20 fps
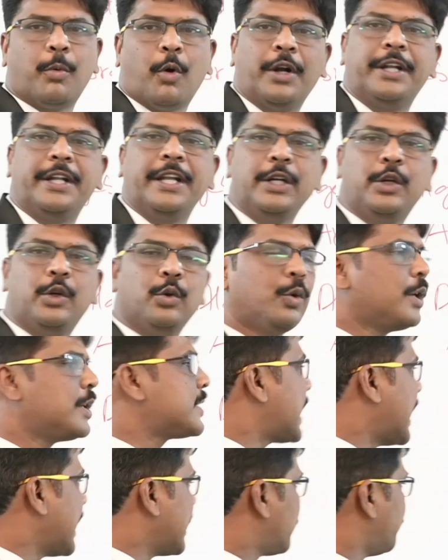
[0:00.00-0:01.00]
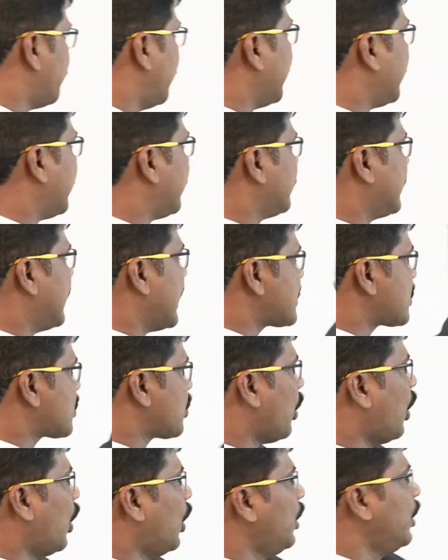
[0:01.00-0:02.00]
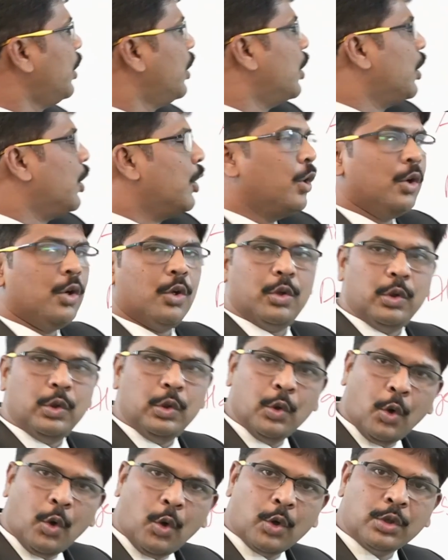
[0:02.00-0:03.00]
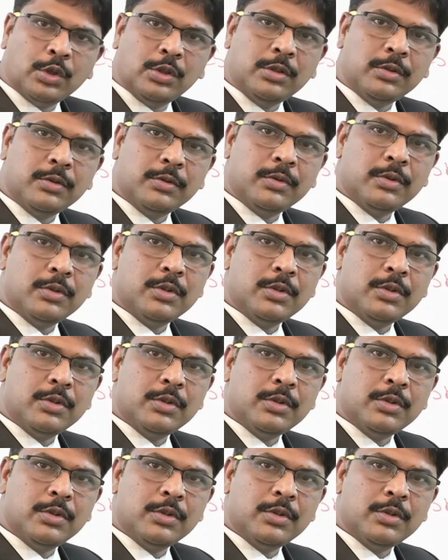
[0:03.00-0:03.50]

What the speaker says: pointing towards arithmetic. That's called known